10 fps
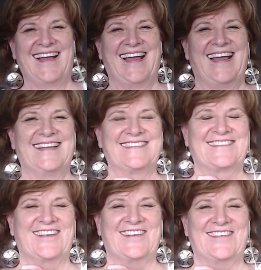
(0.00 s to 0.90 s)
and
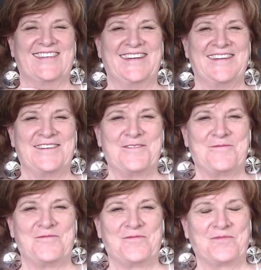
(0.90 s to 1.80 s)
so
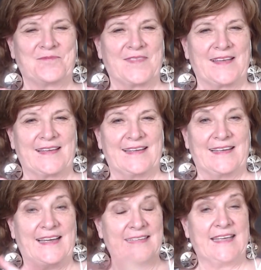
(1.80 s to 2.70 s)

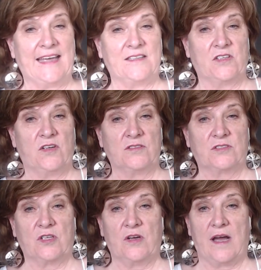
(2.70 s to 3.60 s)
and again, you know,
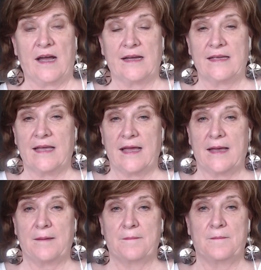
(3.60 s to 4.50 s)
so I
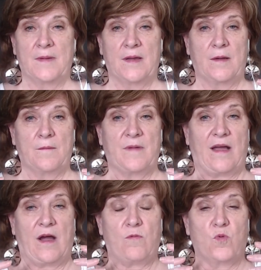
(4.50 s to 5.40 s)

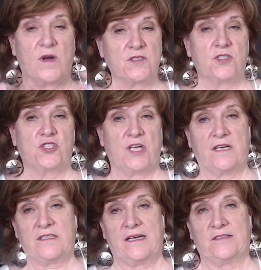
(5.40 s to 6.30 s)
want to
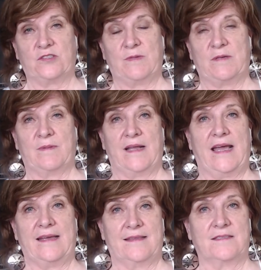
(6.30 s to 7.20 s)
shout out to people,
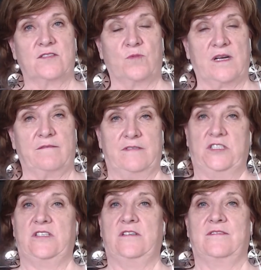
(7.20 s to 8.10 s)
hey, this is what I've
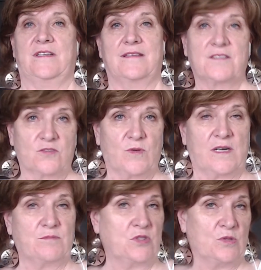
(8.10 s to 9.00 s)
achieved and this is what
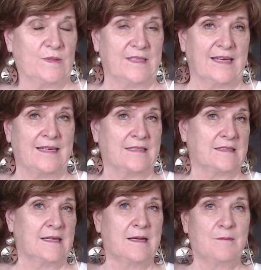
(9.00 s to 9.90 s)
I'm doing, and
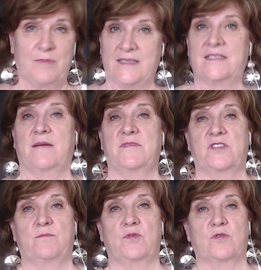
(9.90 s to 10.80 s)
please come and
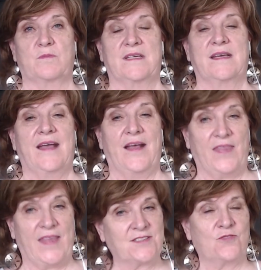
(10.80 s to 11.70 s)
support me. And
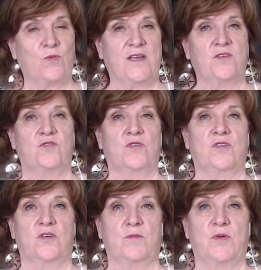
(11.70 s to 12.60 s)
that's the way you do
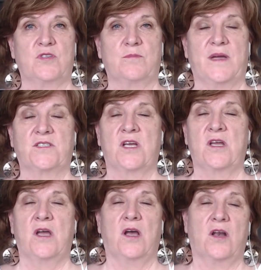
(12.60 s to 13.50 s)
it on your personal page.
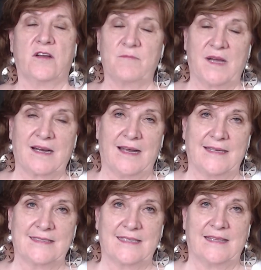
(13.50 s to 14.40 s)
A lot of my
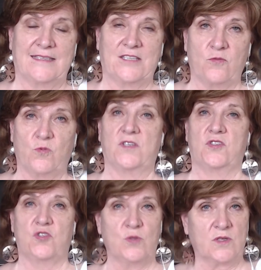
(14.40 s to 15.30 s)
clients say they don't want to
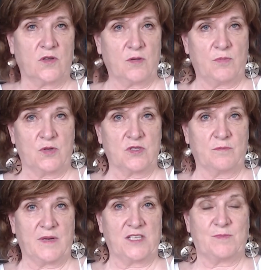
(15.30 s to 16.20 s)
do it on their personal
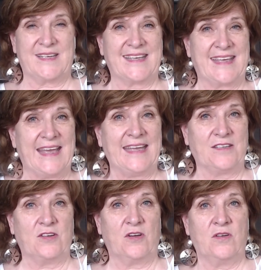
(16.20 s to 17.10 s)
page, but again,
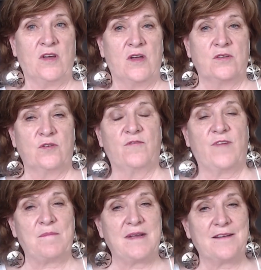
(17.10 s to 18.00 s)
you know, your
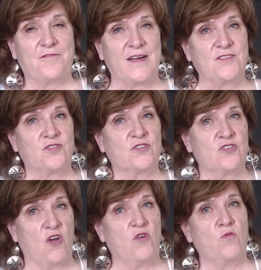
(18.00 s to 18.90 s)
family and friends should
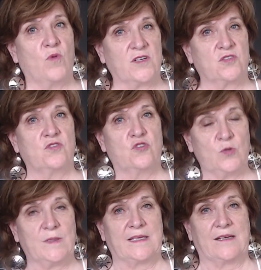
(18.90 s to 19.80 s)
know what you're
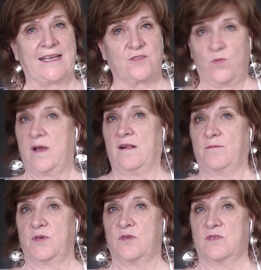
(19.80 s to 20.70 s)
doing as well,
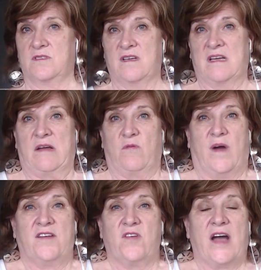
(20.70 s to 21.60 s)
because
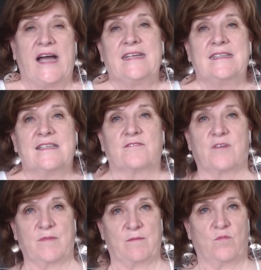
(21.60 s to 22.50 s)
why are you hiding it
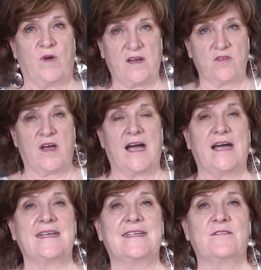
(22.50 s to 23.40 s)
from them? Why are you
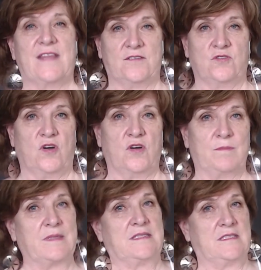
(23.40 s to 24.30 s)
hiding that you're on
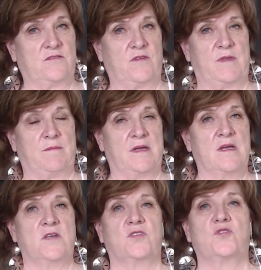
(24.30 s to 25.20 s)
business from them?
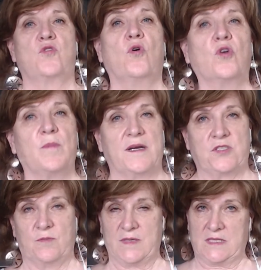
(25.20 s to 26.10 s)
So talk
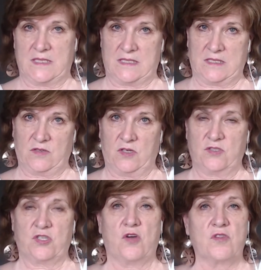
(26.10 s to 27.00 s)
about your business, you know,
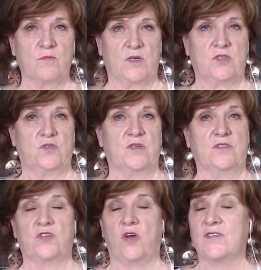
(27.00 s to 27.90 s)
show them what you're doing.
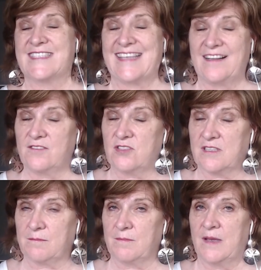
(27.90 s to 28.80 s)
Don't sell to
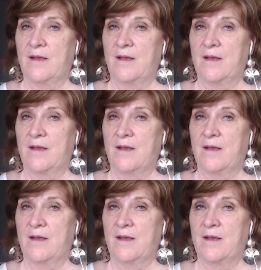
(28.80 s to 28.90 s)
them.